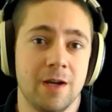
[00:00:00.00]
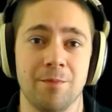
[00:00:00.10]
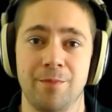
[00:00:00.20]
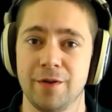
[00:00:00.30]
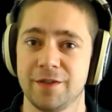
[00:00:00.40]

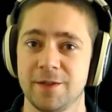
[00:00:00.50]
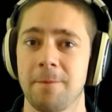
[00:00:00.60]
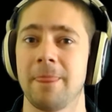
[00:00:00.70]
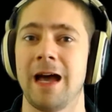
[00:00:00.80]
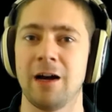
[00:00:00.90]
But
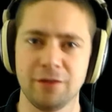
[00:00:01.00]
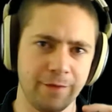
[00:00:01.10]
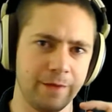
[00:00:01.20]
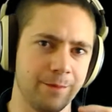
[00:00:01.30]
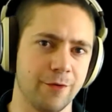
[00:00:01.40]
out of
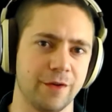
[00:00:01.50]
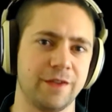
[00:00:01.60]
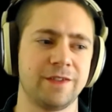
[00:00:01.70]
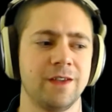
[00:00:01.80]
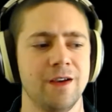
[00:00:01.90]
the
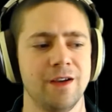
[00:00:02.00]
box,